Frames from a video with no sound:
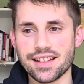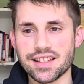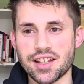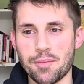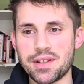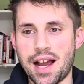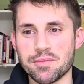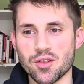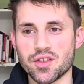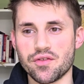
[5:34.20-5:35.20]

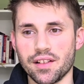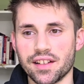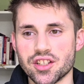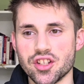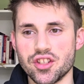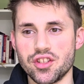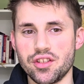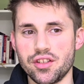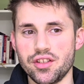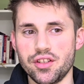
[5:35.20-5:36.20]
sometimes those feelings just
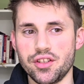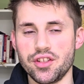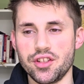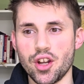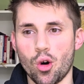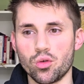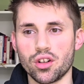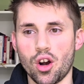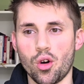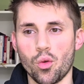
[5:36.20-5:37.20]
don't
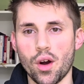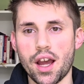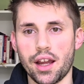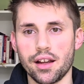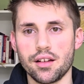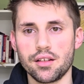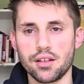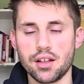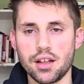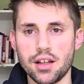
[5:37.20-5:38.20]
go away,
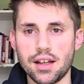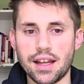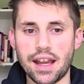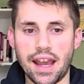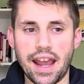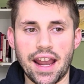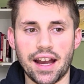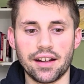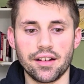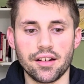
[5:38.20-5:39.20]

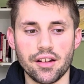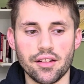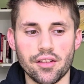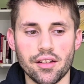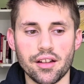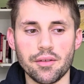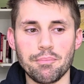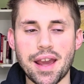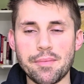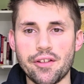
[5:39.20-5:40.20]
and
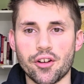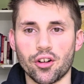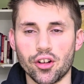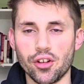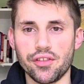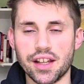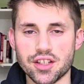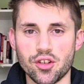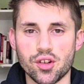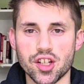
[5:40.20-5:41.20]
maybe they're a good thing,
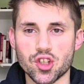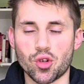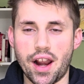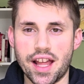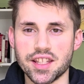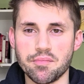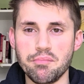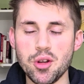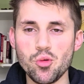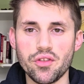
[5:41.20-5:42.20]
so you can
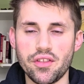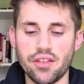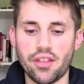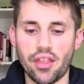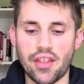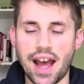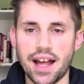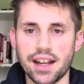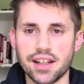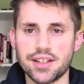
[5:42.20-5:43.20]
transmute
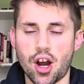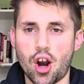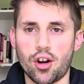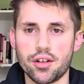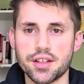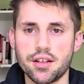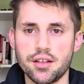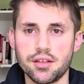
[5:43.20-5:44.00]
that into art.